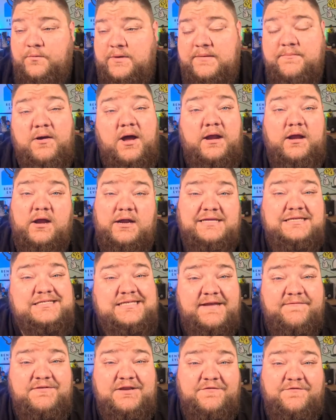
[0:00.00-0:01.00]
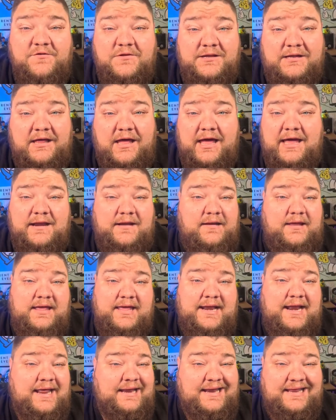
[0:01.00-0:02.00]
we bought on a 70 foot lot
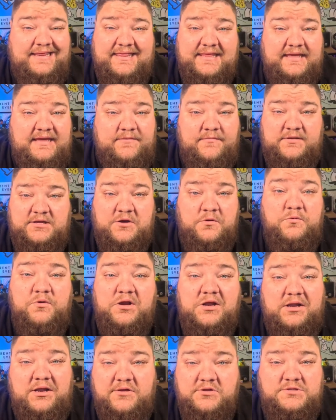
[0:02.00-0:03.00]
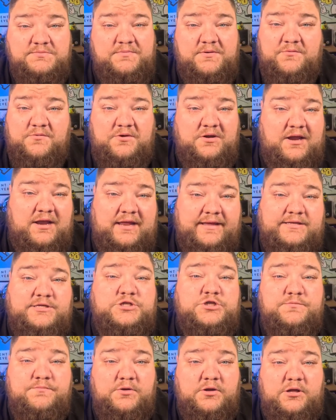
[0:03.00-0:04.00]
and, and I think, you know, we're close, but we're not like
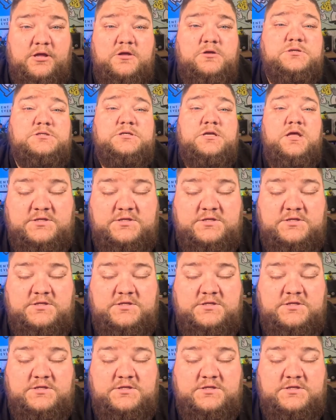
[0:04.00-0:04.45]
super close.